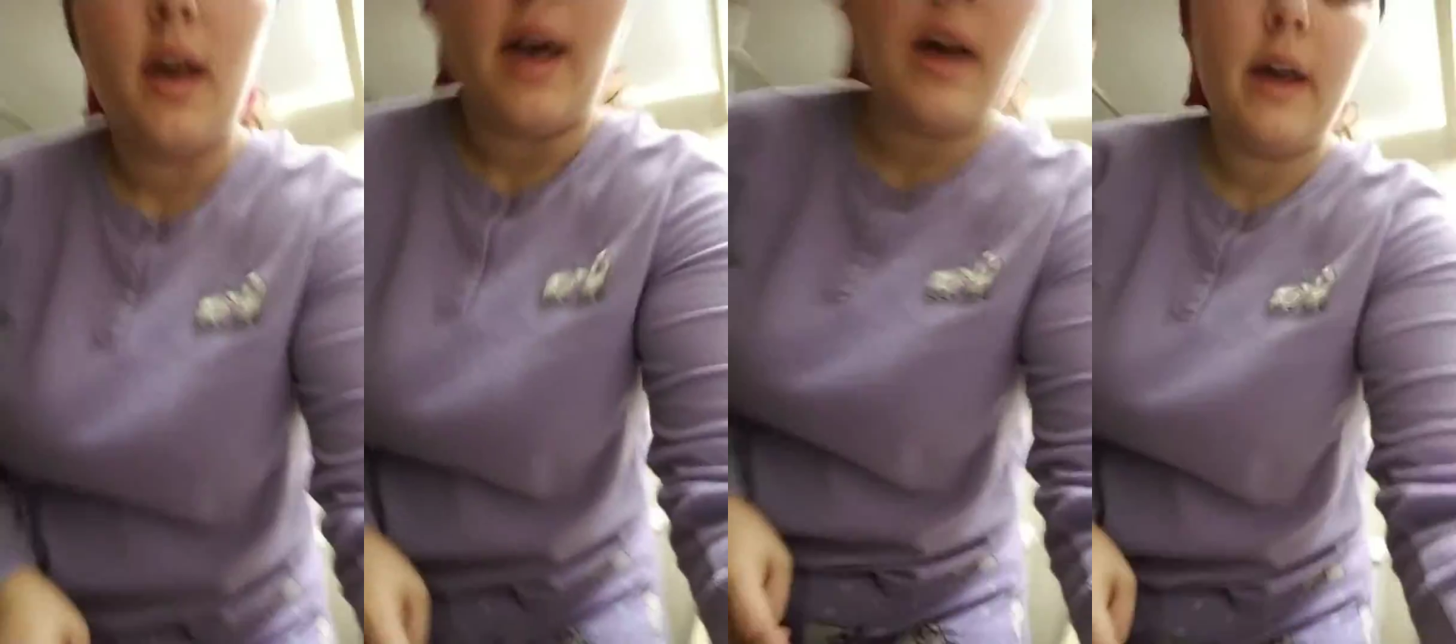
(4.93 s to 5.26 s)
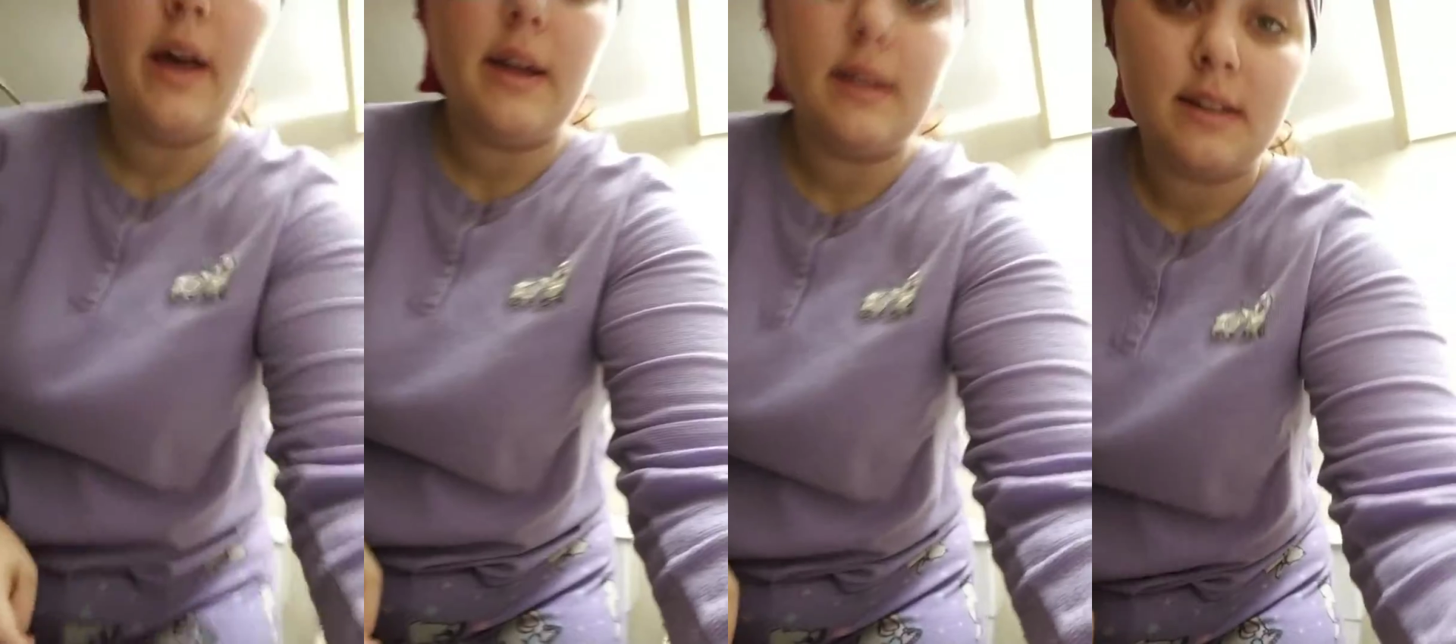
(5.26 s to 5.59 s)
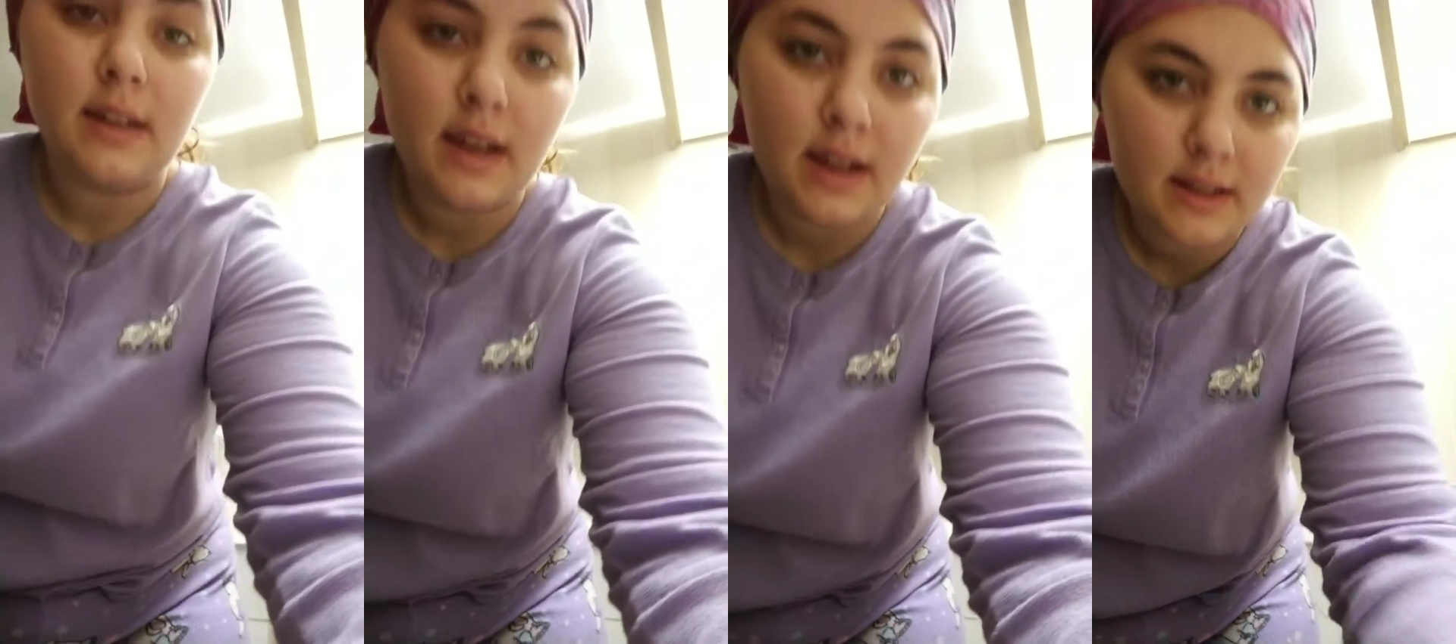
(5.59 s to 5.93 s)

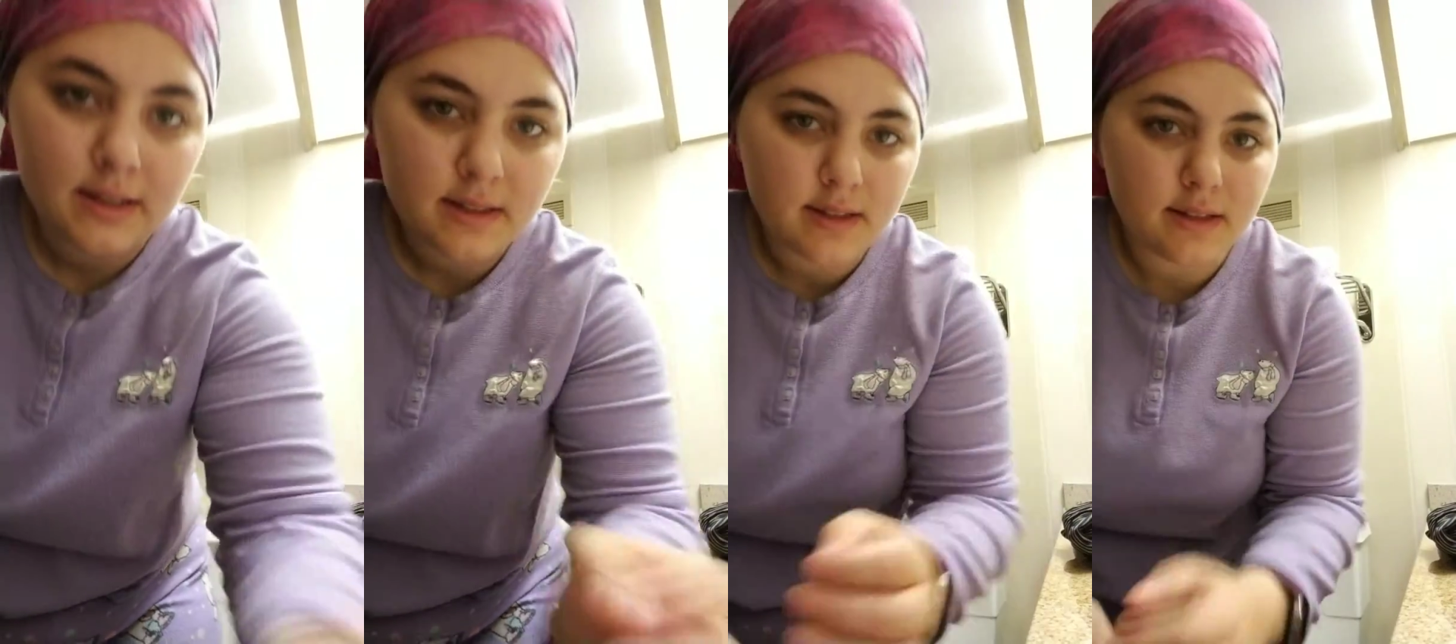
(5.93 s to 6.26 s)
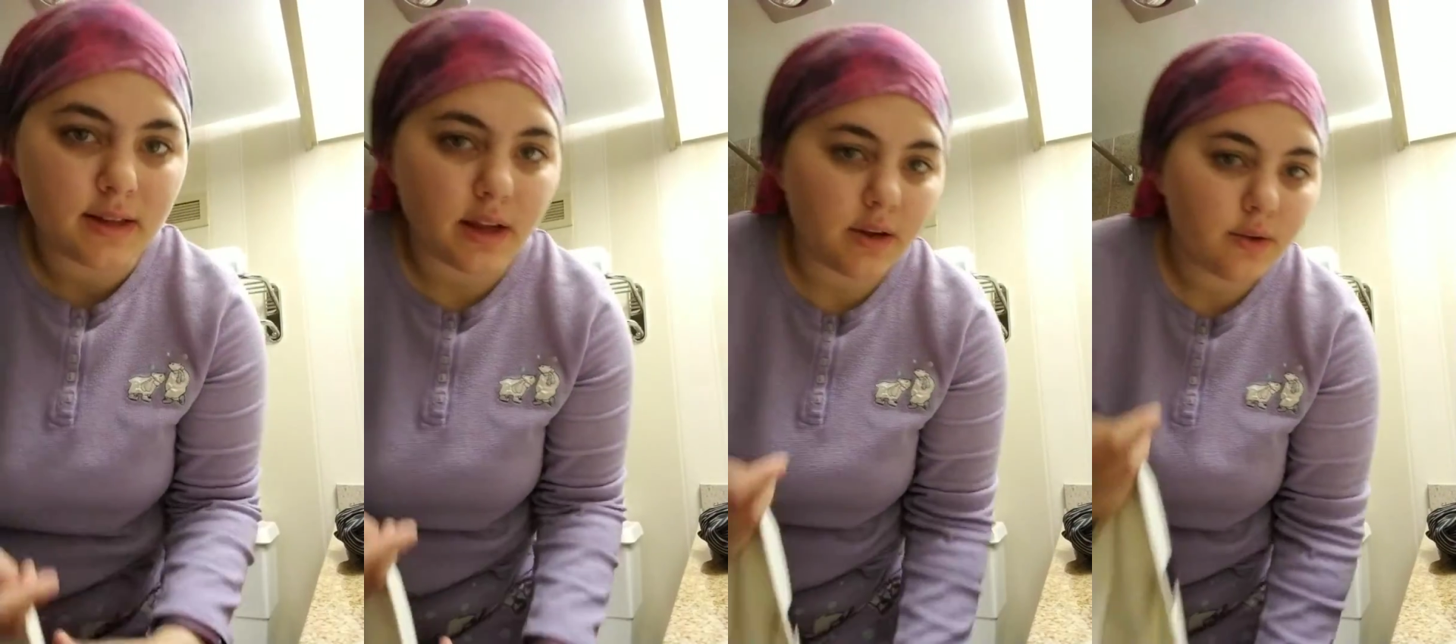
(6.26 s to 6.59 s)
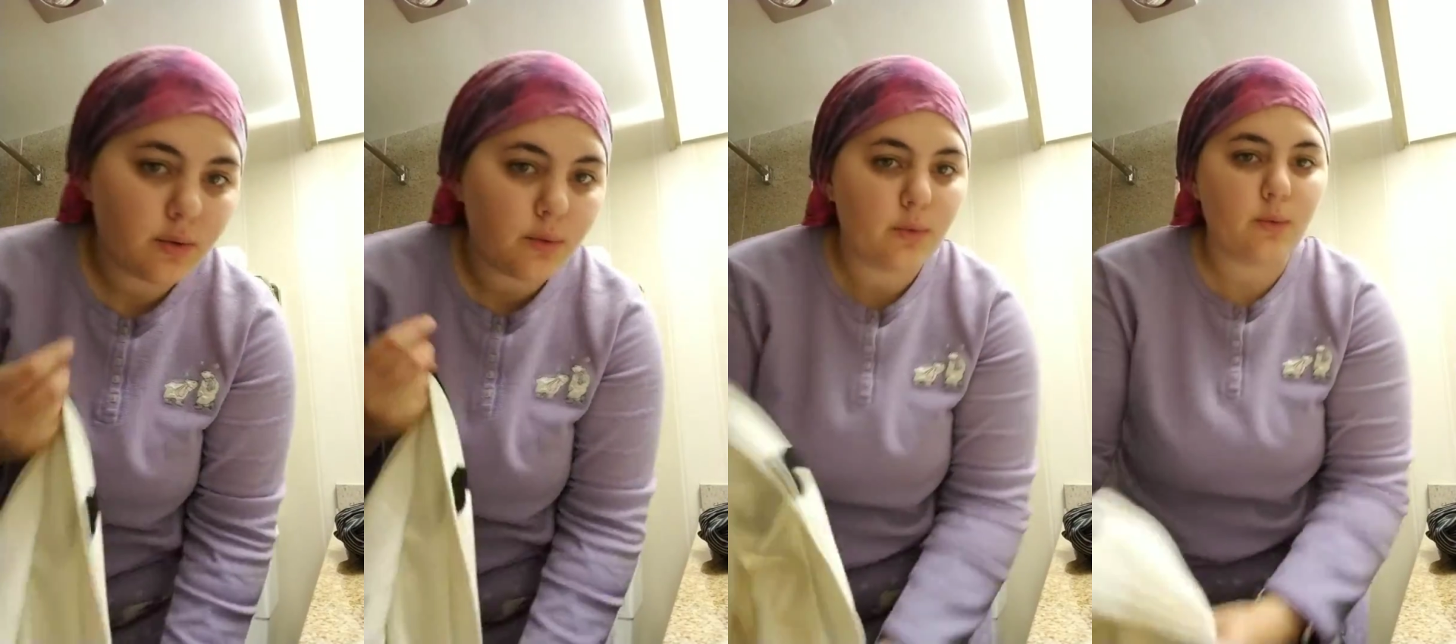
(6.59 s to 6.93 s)
Today is day
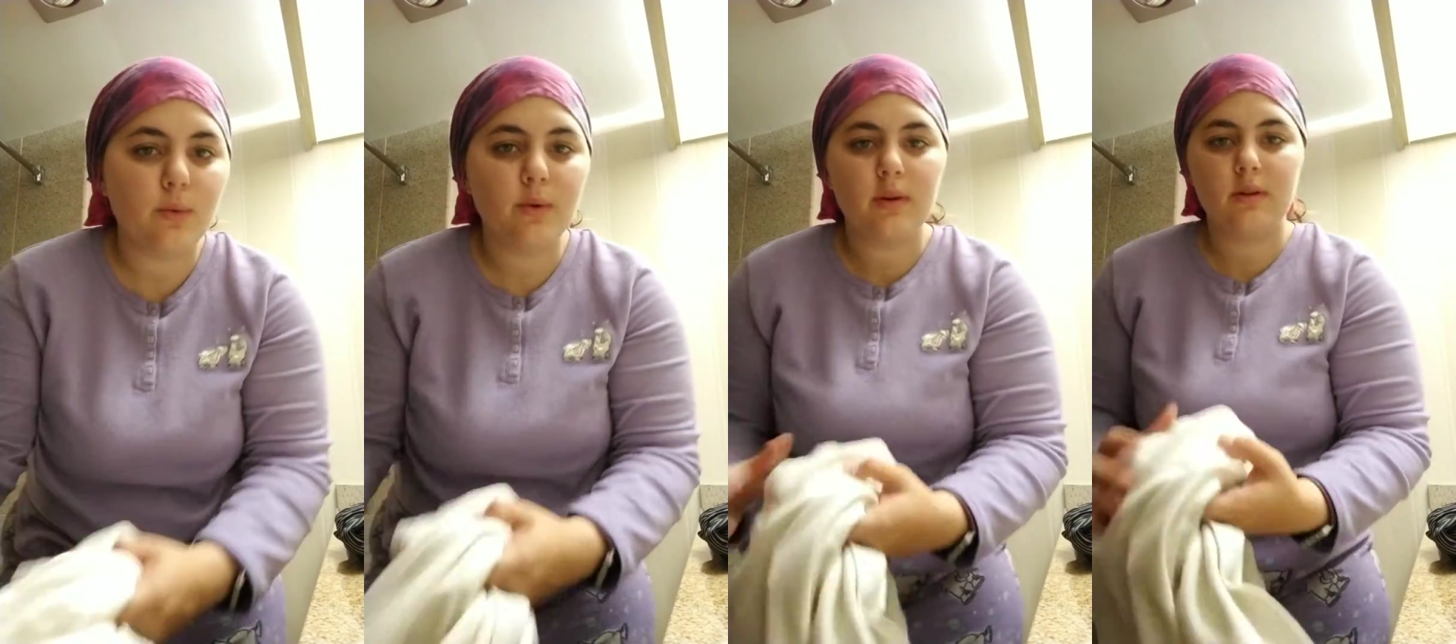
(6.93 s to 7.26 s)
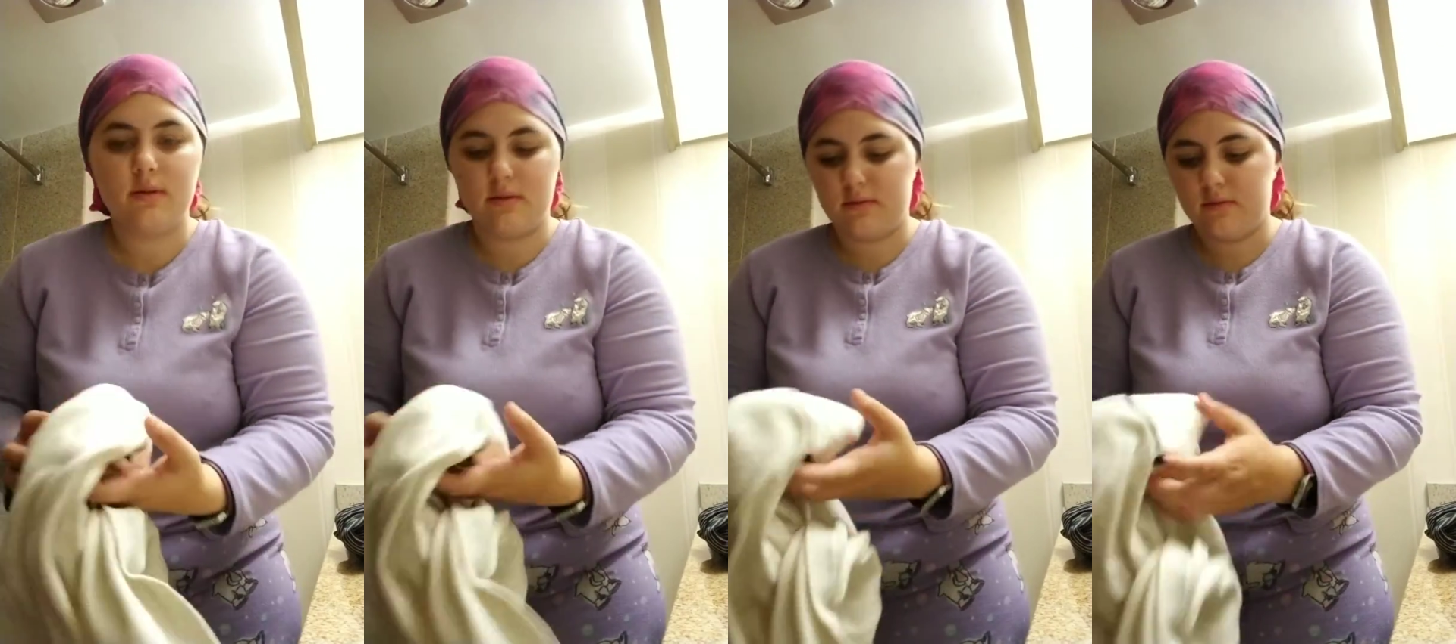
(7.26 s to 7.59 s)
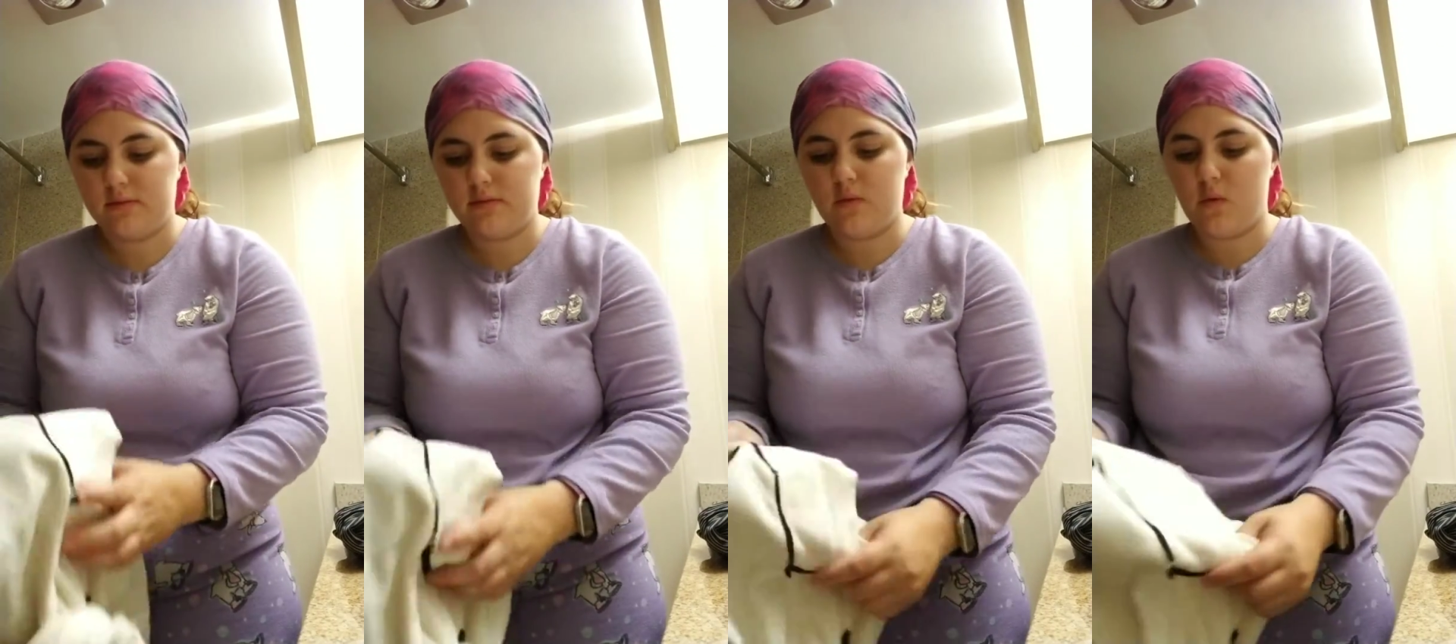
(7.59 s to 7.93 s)
two
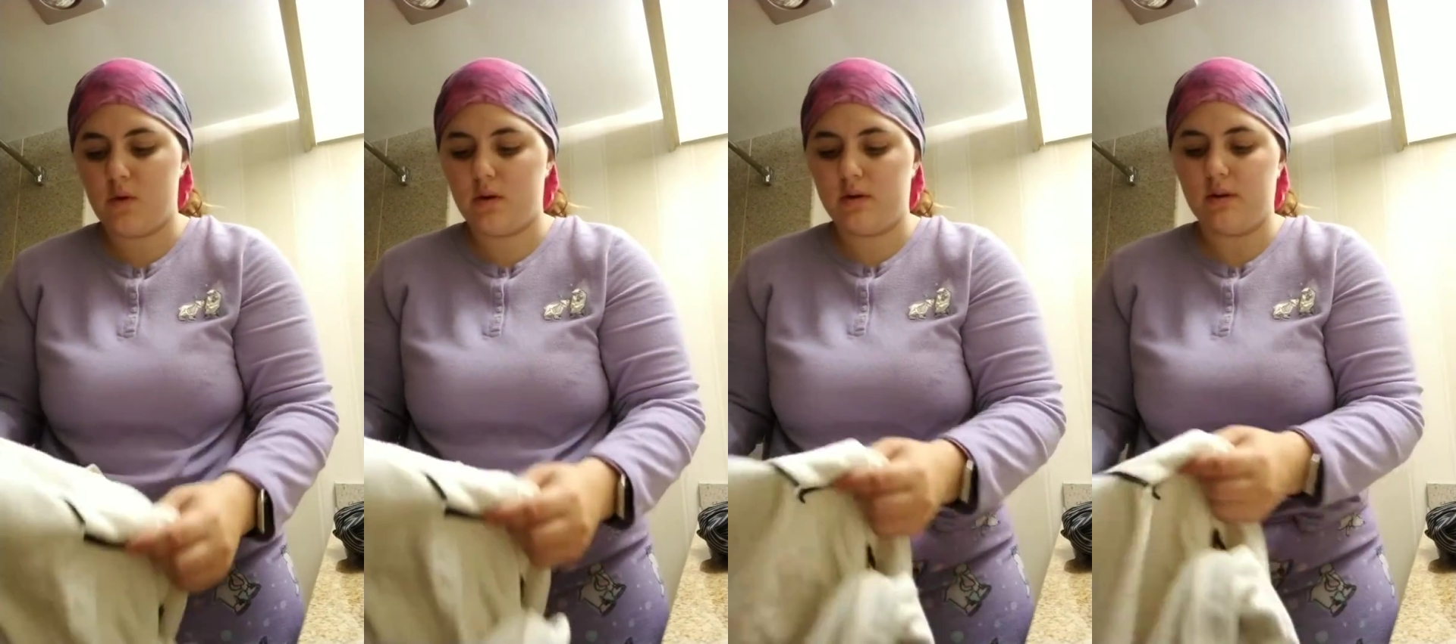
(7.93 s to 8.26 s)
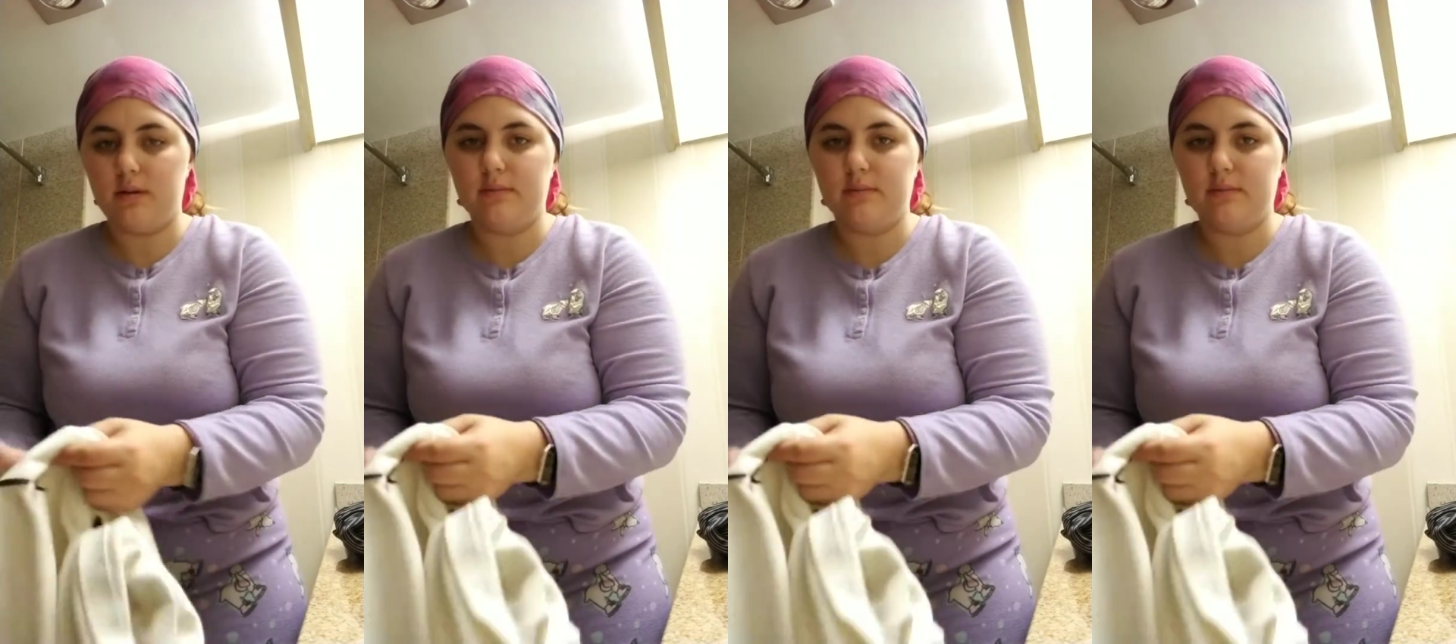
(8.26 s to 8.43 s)
for